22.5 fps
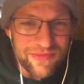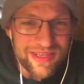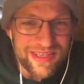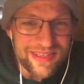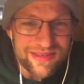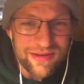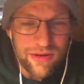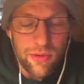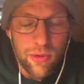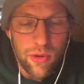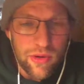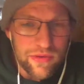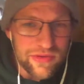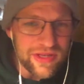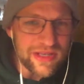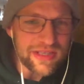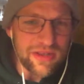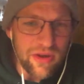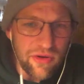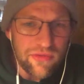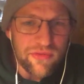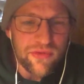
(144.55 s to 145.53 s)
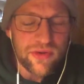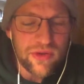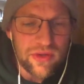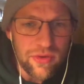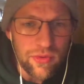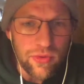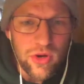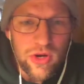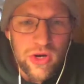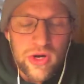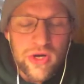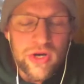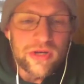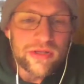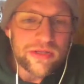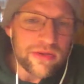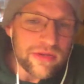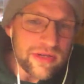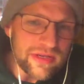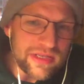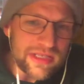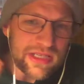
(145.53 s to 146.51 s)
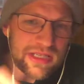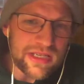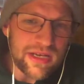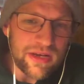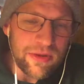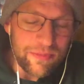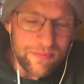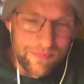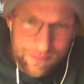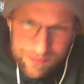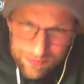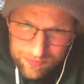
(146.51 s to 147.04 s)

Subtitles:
These are for you. So here's the deal.